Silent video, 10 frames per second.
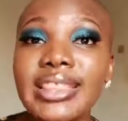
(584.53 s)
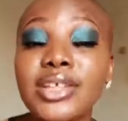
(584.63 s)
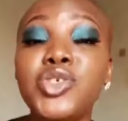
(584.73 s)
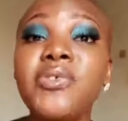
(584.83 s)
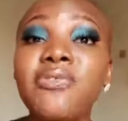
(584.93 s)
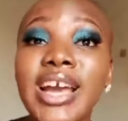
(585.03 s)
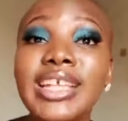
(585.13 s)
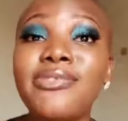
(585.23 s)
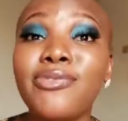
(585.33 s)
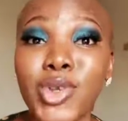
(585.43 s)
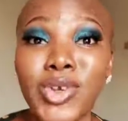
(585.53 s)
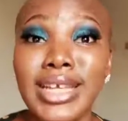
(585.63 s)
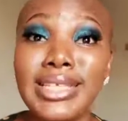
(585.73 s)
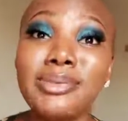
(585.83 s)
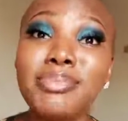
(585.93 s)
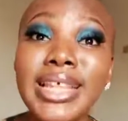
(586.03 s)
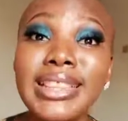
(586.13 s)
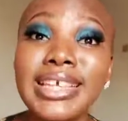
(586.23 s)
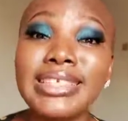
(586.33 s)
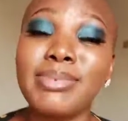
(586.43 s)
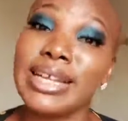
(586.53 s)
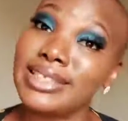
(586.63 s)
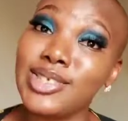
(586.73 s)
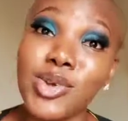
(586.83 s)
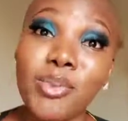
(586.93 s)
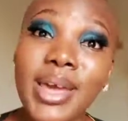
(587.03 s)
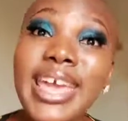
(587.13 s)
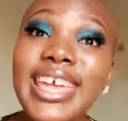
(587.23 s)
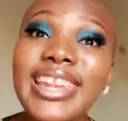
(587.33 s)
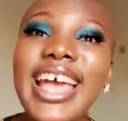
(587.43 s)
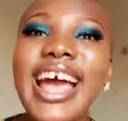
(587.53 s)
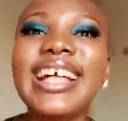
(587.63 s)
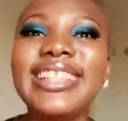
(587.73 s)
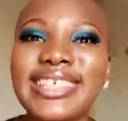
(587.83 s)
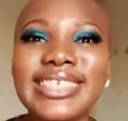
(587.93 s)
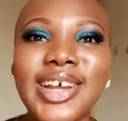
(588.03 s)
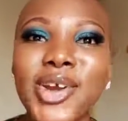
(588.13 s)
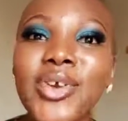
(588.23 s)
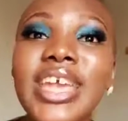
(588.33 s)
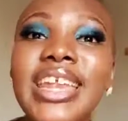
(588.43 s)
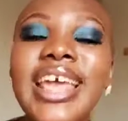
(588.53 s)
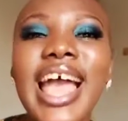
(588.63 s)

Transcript: that you fight for your independence by disobeying and disagreeing